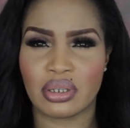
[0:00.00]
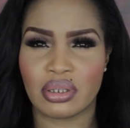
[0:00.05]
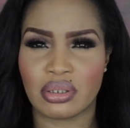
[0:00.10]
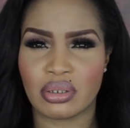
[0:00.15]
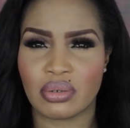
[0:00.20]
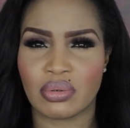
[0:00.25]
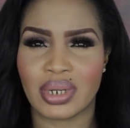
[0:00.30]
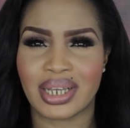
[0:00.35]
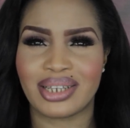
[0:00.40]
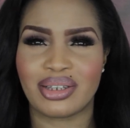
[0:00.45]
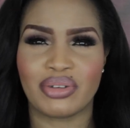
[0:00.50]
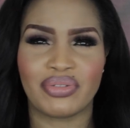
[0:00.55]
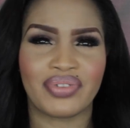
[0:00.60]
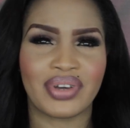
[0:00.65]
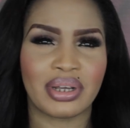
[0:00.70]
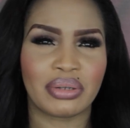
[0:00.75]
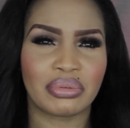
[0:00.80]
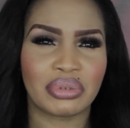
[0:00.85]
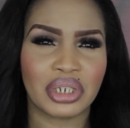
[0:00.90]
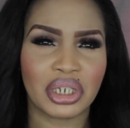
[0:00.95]
So like your
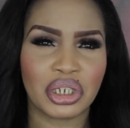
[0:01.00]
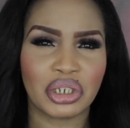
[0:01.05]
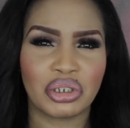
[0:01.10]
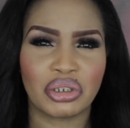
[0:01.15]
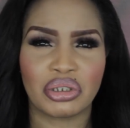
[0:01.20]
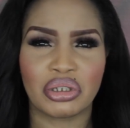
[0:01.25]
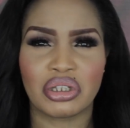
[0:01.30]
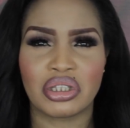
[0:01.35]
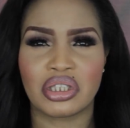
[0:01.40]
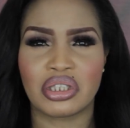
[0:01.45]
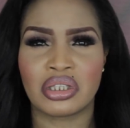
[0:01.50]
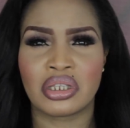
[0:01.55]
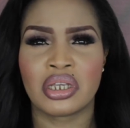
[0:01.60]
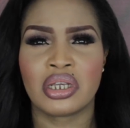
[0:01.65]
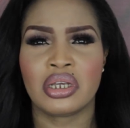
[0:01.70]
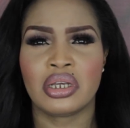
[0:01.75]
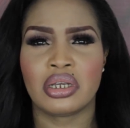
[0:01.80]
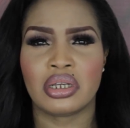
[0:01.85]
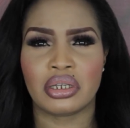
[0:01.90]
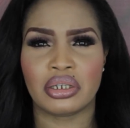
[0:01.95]
foundations,
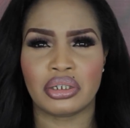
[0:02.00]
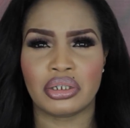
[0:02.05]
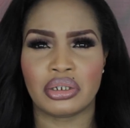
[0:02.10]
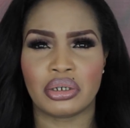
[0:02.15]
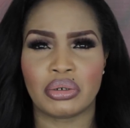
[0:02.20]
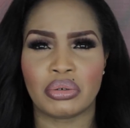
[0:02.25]
you